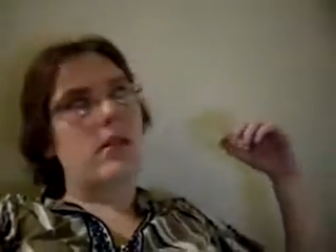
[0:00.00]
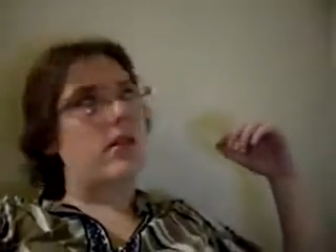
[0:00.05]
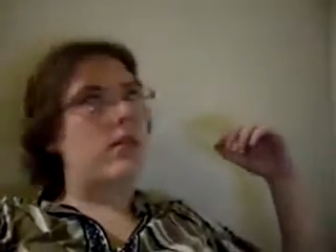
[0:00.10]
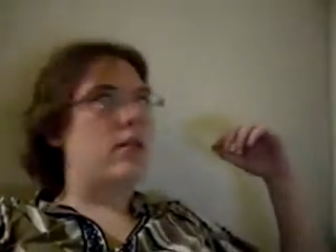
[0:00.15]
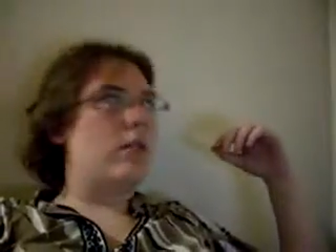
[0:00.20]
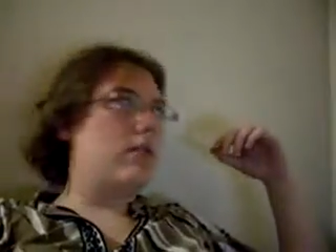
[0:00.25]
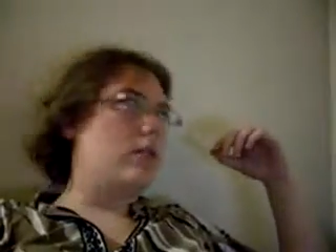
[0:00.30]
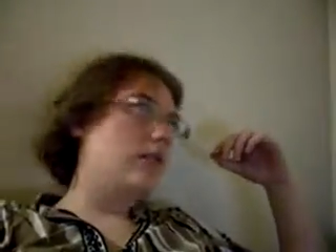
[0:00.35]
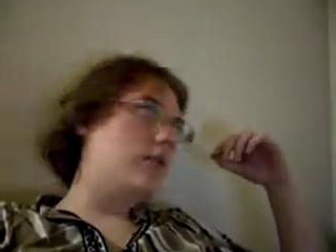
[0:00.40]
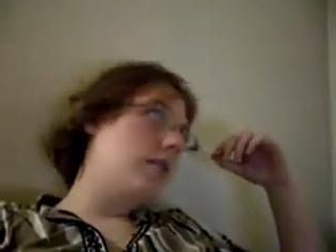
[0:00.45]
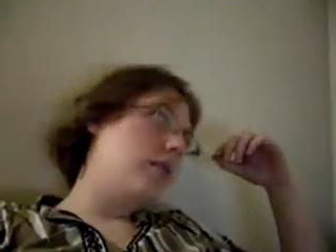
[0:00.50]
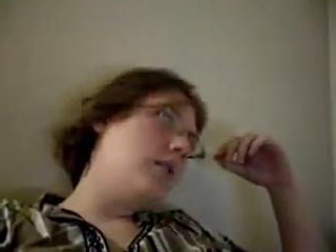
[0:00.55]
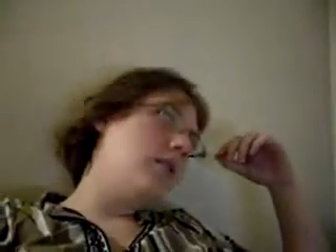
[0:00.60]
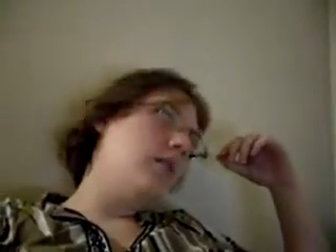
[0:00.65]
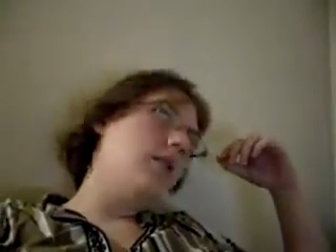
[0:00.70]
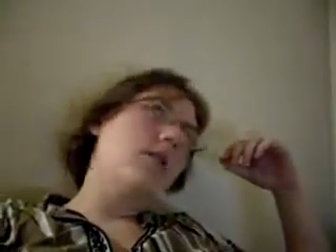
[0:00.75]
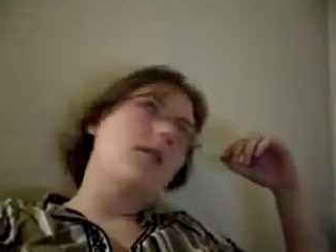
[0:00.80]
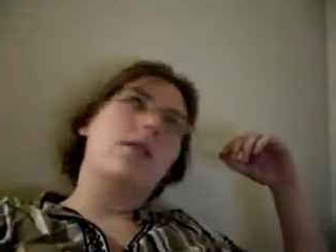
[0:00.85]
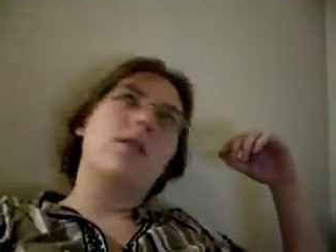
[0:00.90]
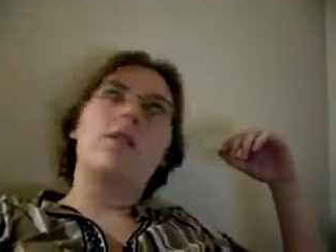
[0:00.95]

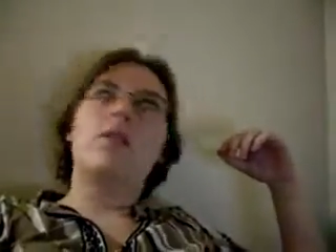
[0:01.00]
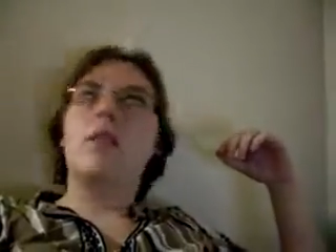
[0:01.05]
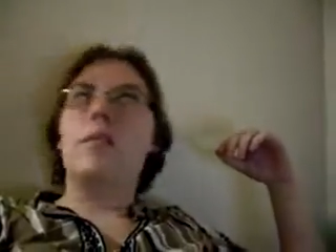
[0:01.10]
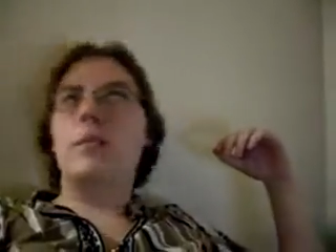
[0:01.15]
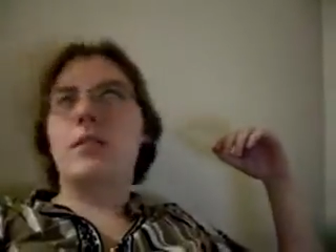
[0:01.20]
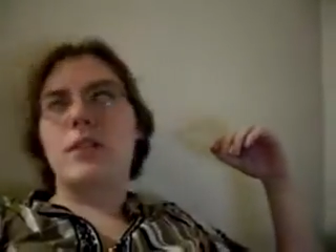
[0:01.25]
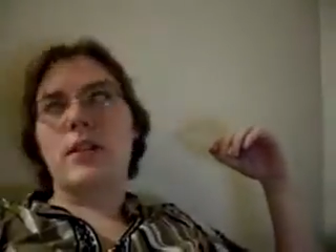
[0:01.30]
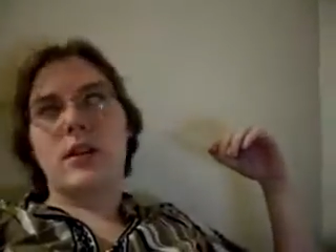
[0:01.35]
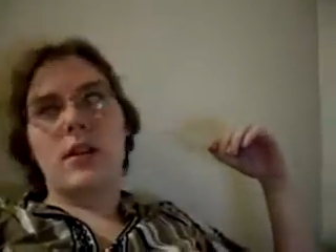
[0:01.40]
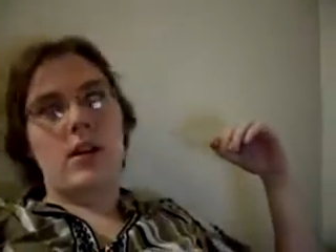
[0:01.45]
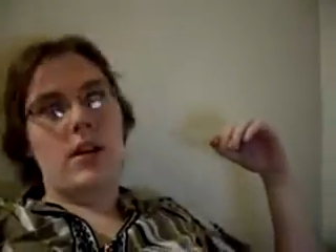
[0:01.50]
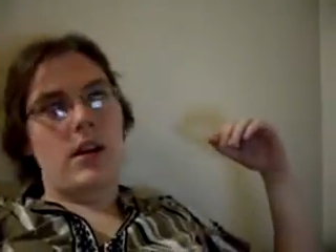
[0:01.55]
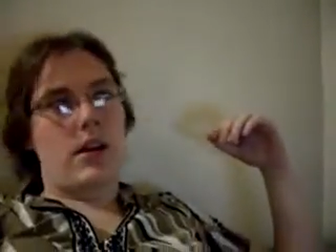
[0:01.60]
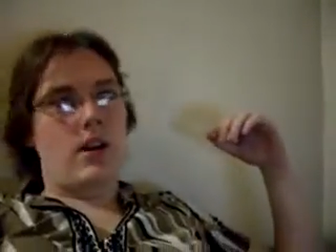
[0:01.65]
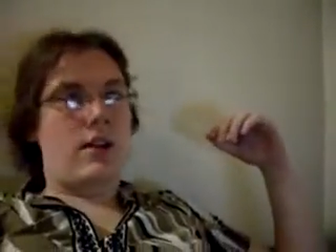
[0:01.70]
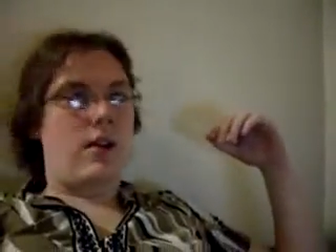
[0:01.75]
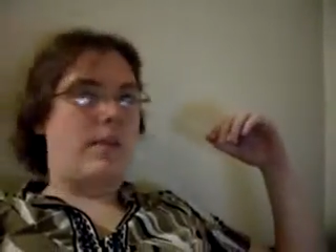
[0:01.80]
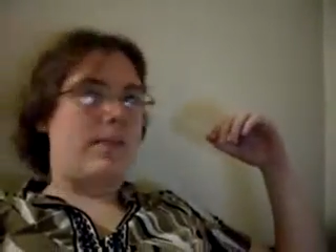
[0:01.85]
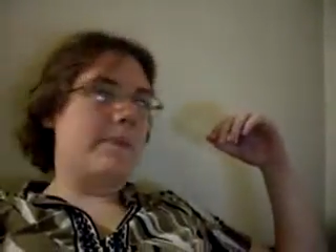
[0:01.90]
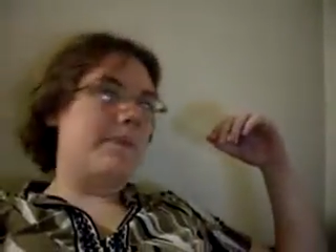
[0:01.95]
I don't know how much I
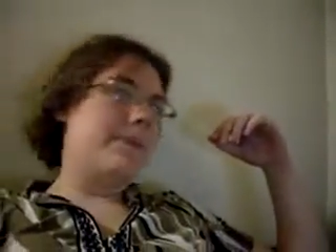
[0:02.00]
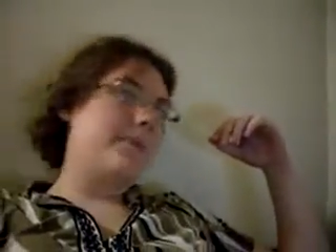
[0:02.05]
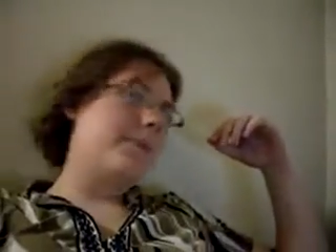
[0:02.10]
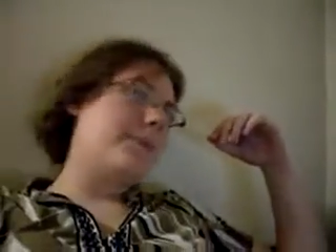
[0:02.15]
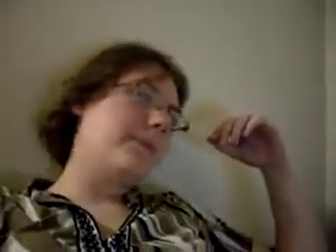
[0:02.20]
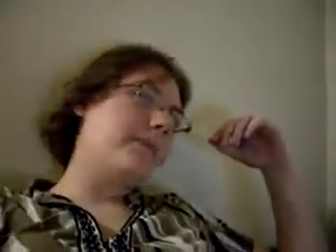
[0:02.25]
care.